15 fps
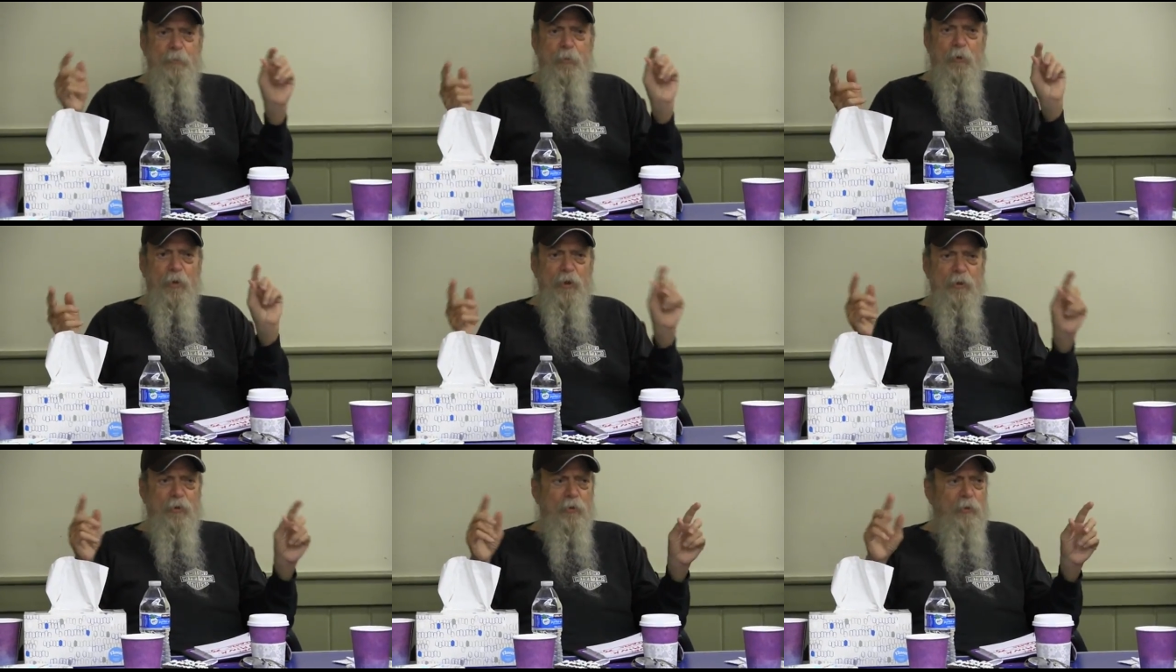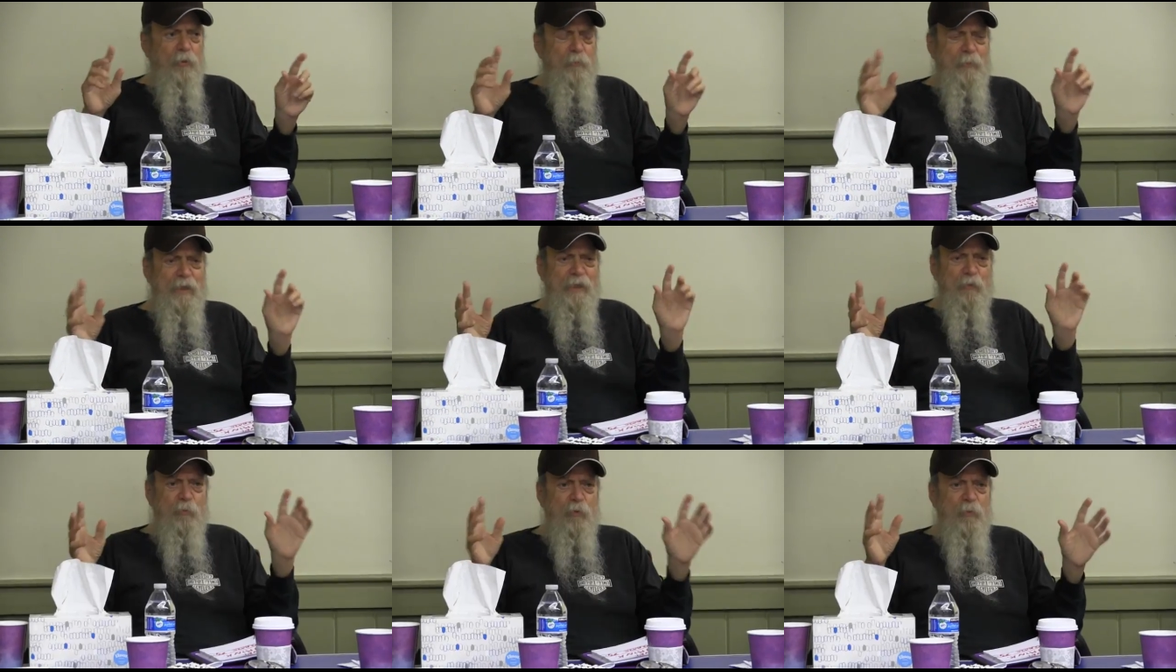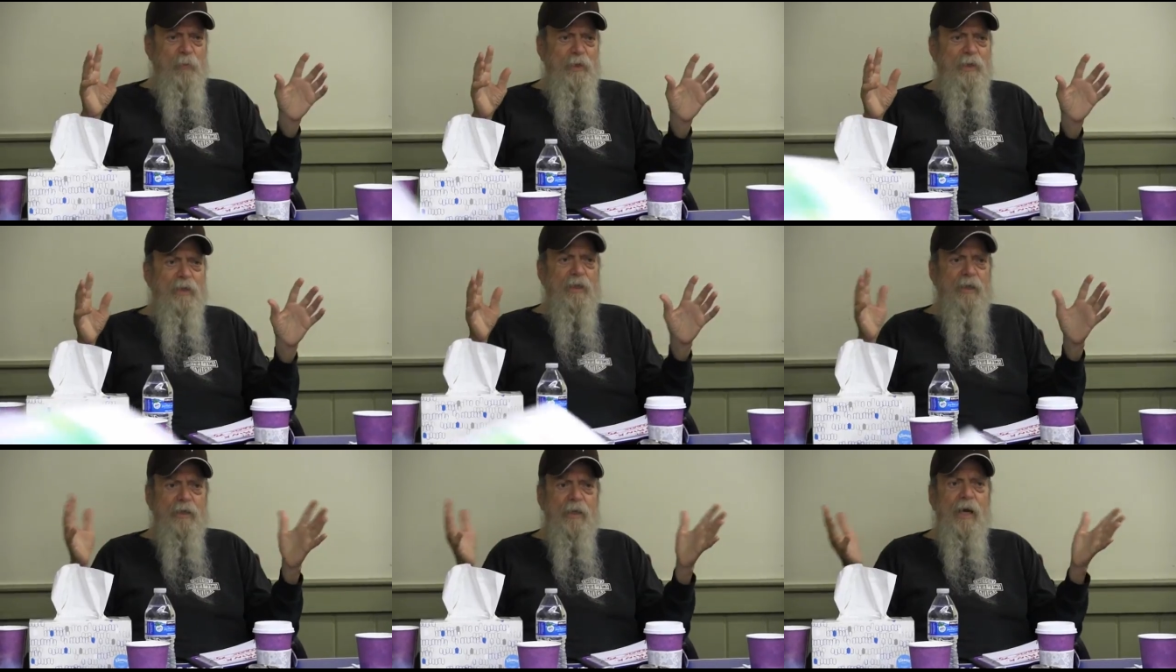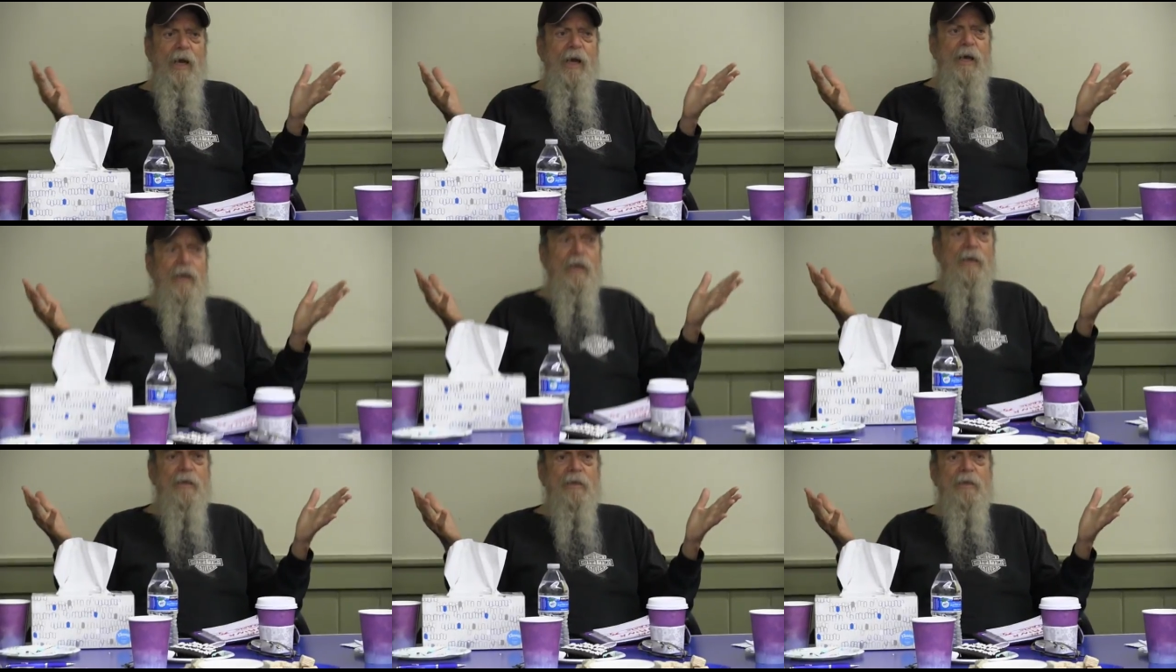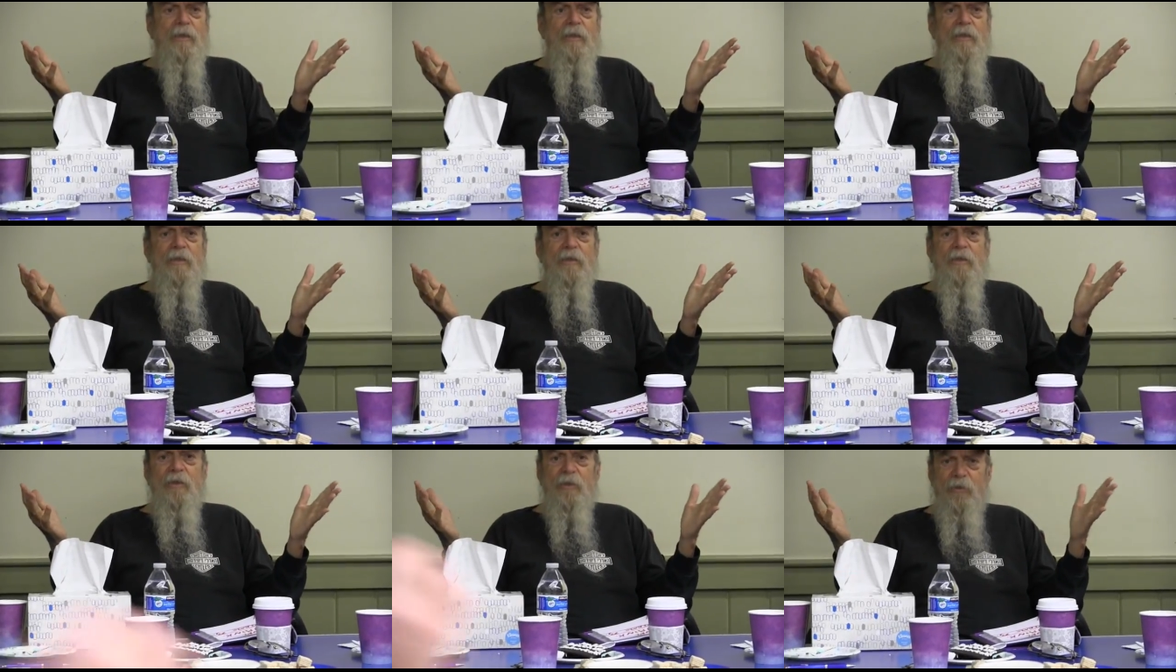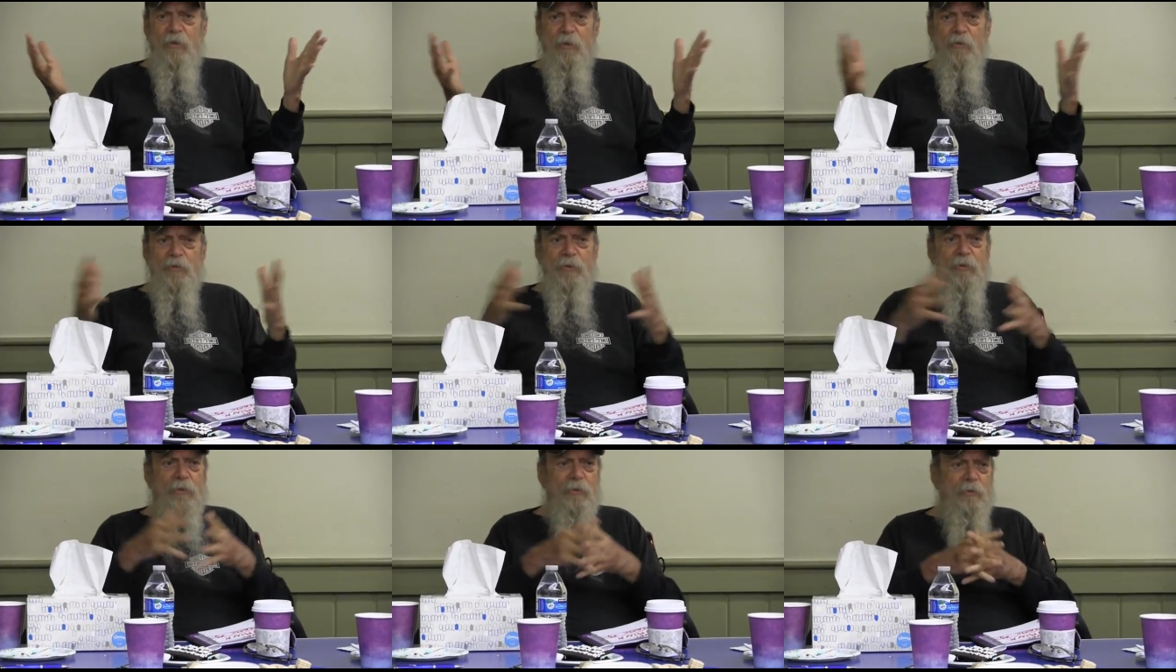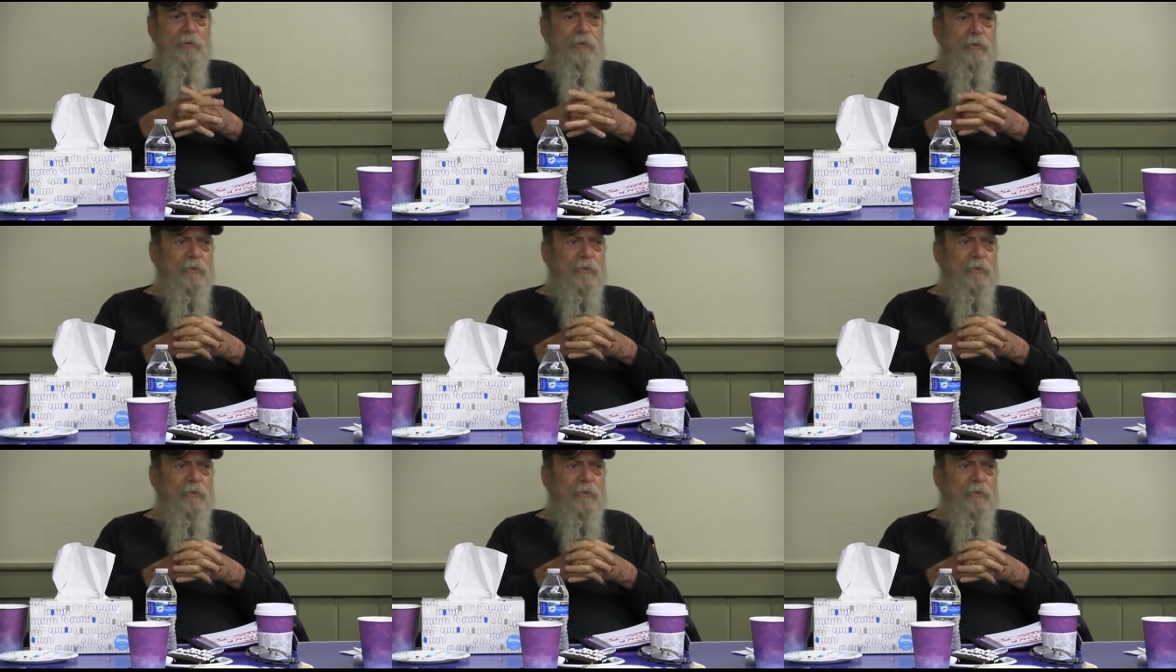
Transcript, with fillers: Boy, girl, man, woman. Yeah, those are.